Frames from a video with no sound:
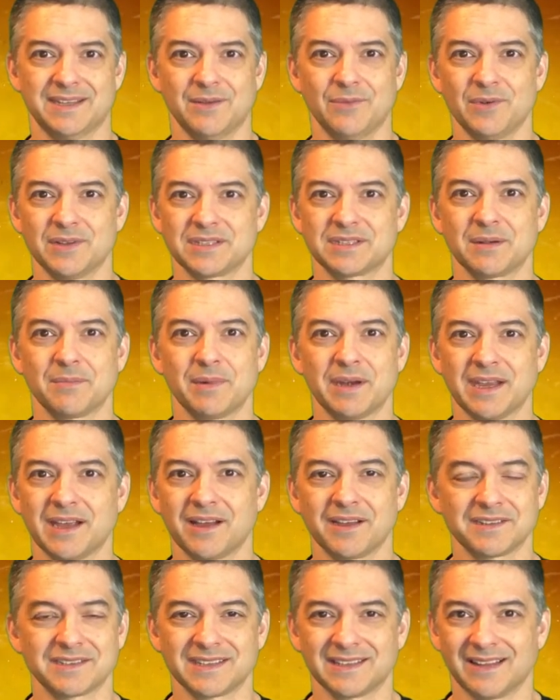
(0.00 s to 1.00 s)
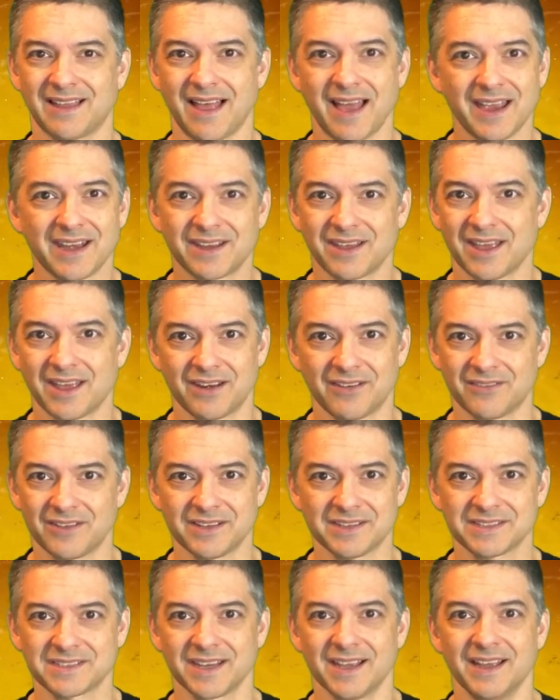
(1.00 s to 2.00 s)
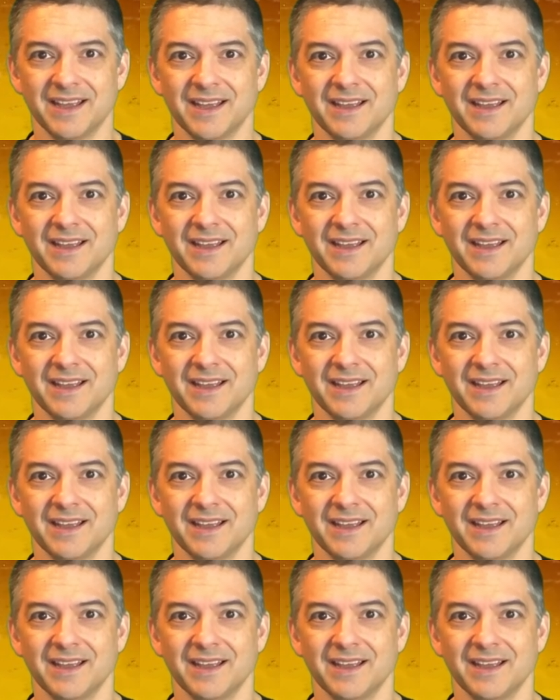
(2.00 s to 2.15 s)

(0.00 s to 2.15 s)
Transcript: it when somebody cuts in line ahead of us.